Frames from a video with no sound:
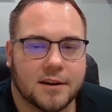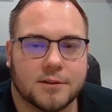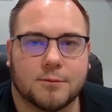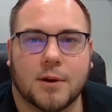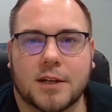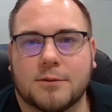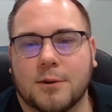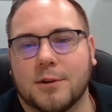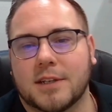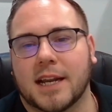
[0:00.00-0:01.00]
It's Ross from
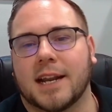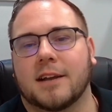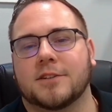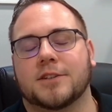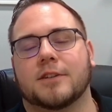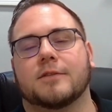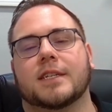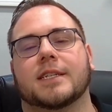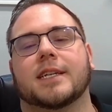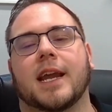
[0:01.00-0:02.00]
Northern Technology
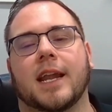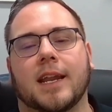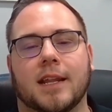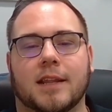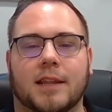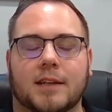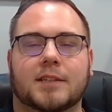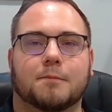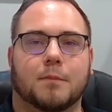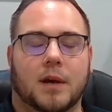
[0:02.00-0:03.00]
Services, and in
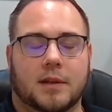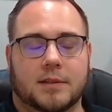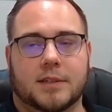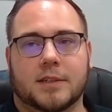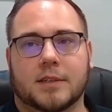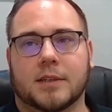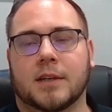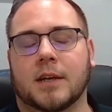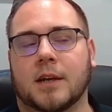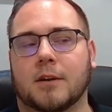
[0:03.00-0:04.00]
this month's
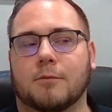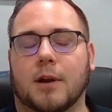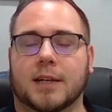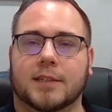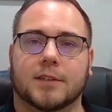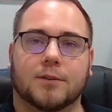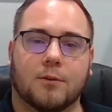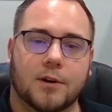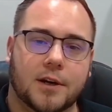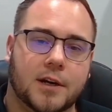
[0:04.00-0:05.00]
Ross's
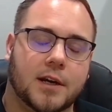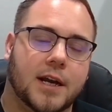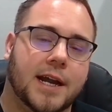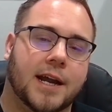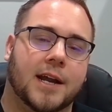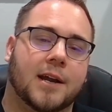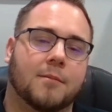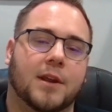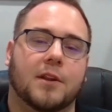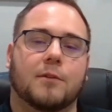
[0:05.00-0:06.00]
Corner
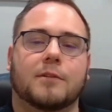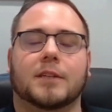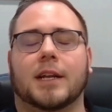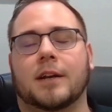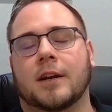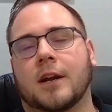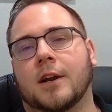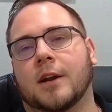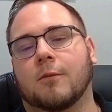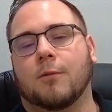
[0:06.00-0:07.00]
and newsletter,
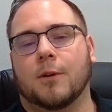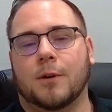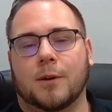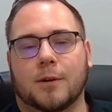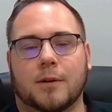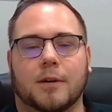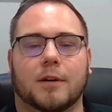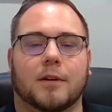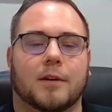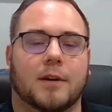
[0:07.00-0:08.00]
we're
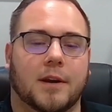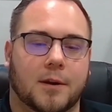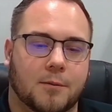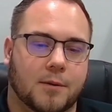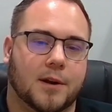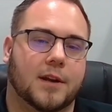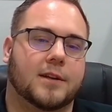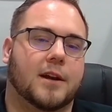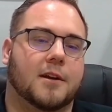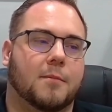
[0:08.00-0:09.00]
going to
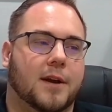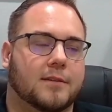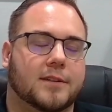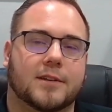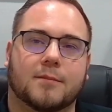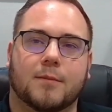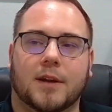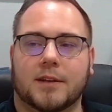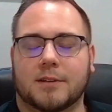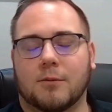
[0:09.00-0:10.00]
talk about some
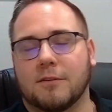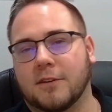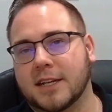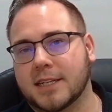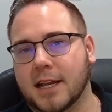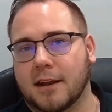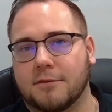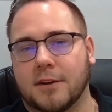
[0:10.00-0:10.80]
more fun stuff.